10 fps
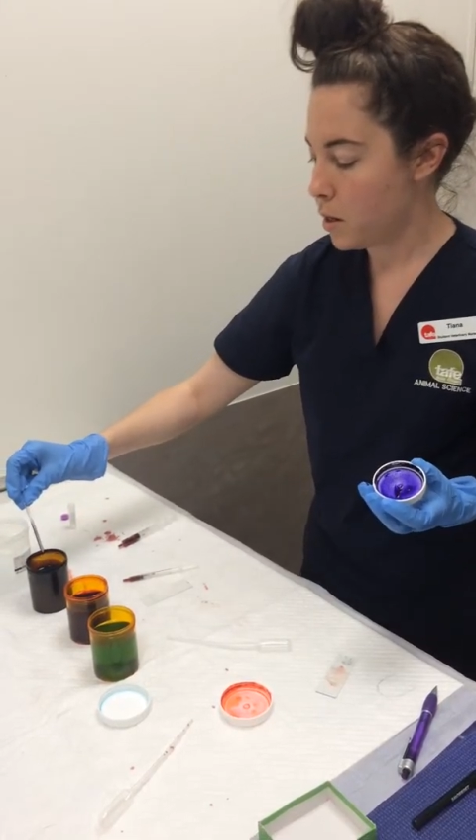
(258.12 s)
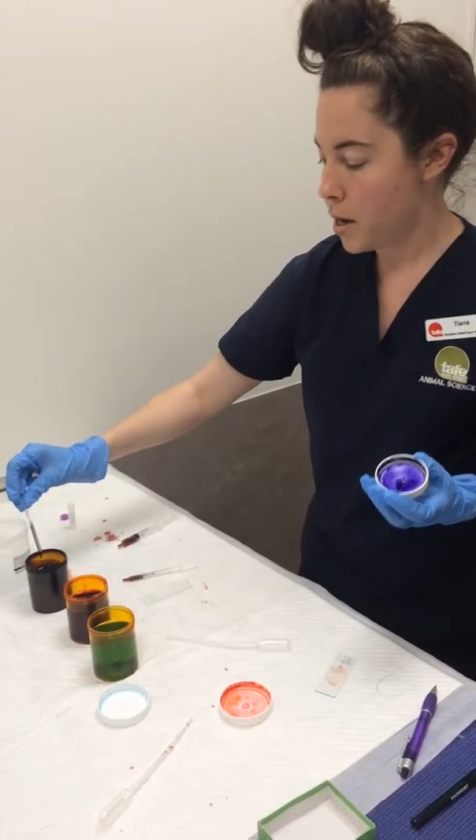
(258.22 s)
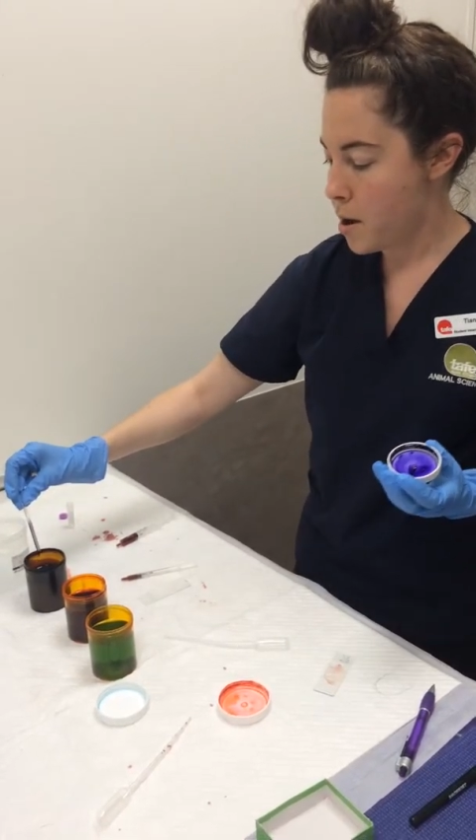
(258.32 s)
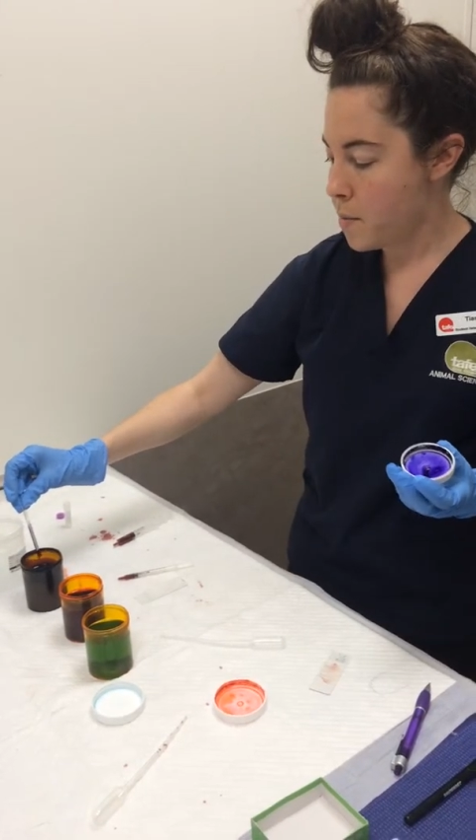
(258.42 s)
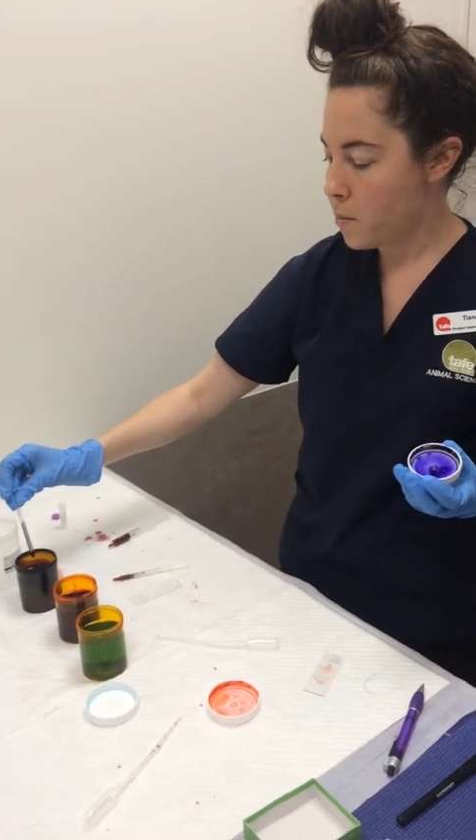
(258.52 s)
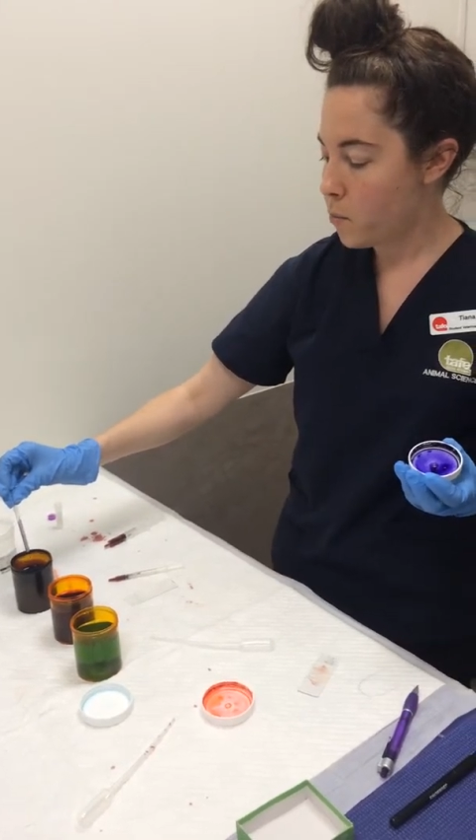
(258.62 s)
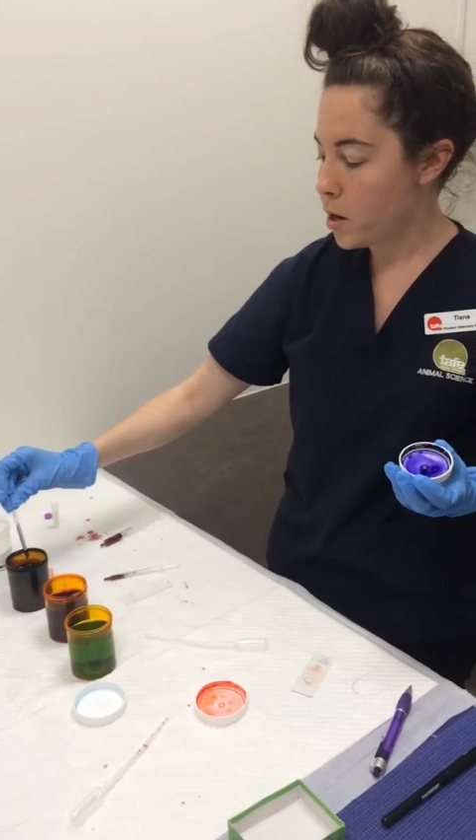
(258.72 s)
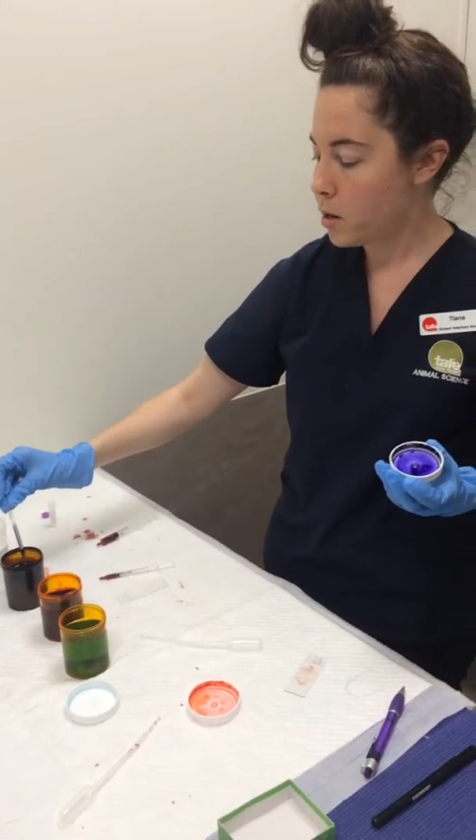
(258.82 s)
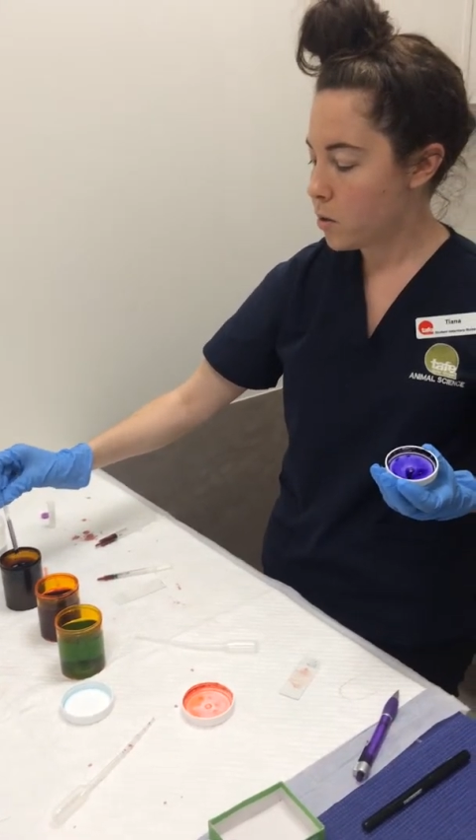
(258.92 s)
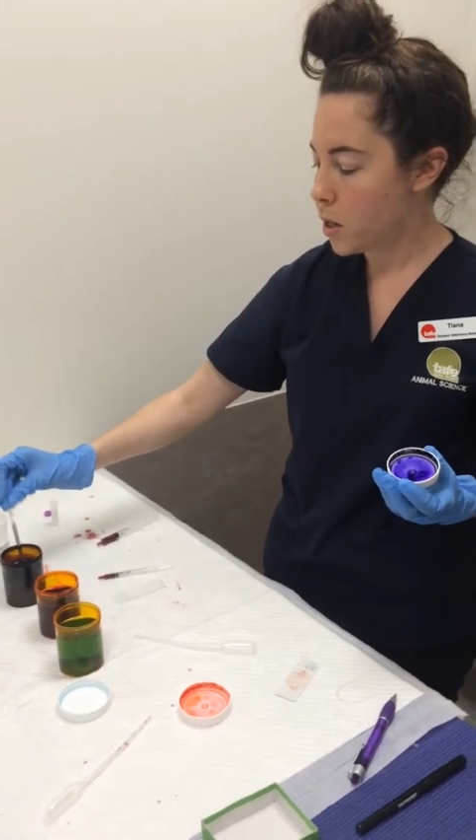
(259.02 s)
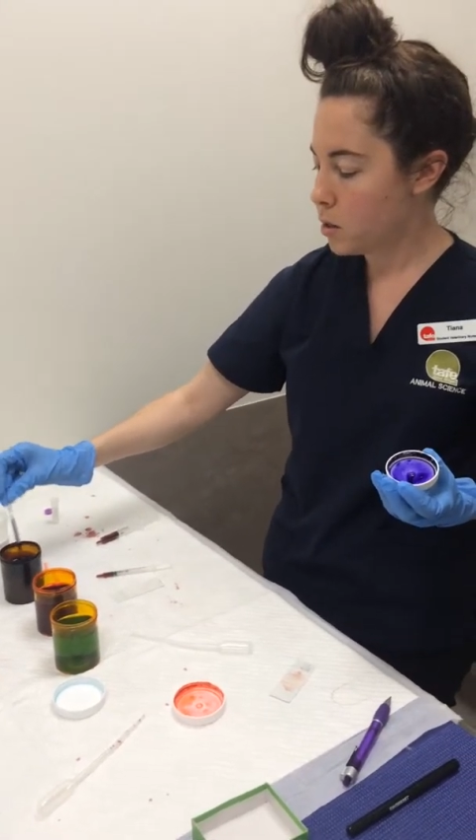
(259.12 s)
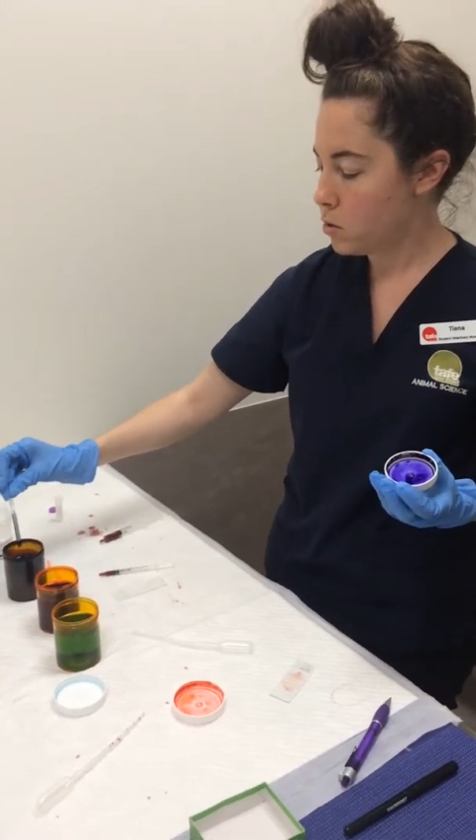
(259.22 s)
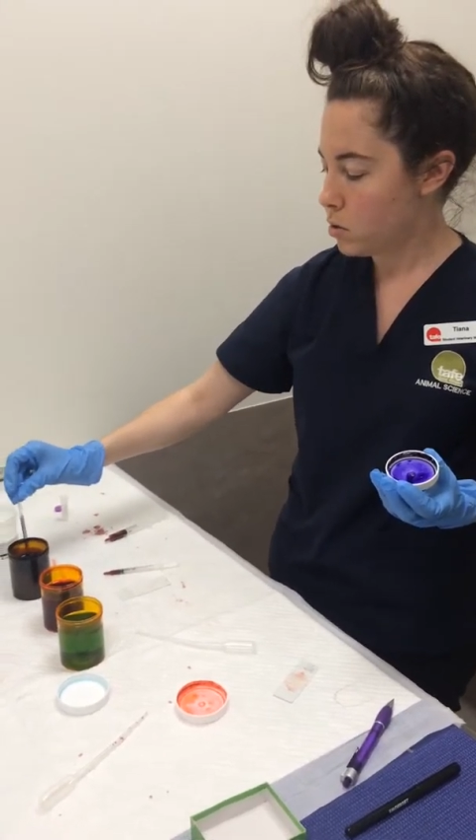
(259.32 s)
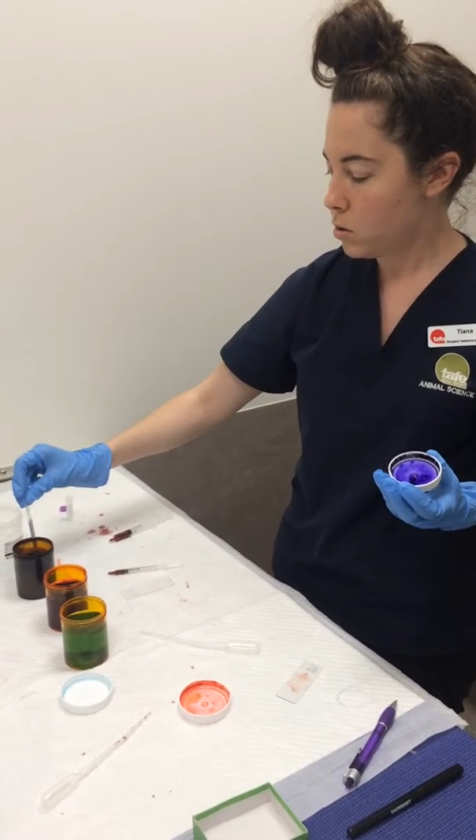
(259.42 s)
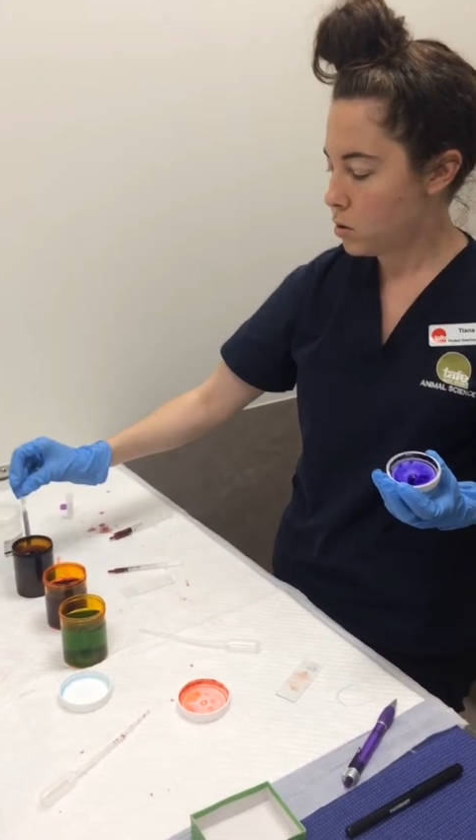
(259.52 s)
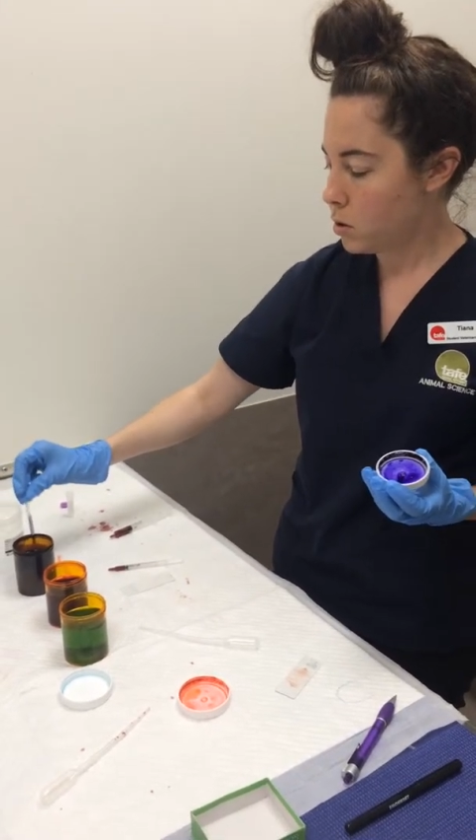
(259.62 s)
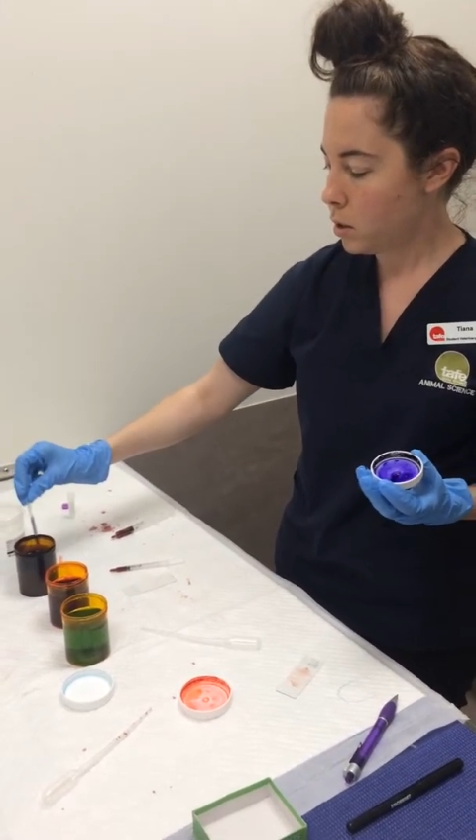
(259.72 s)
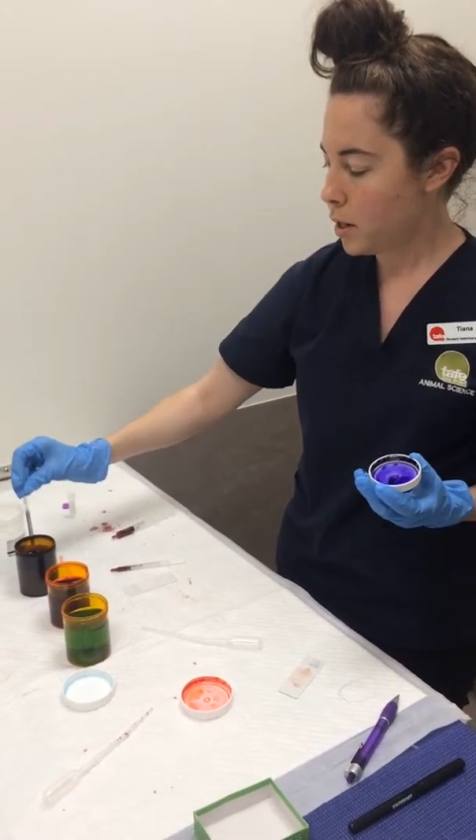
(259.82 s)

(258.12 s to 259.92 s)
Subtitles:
Okay, we're going to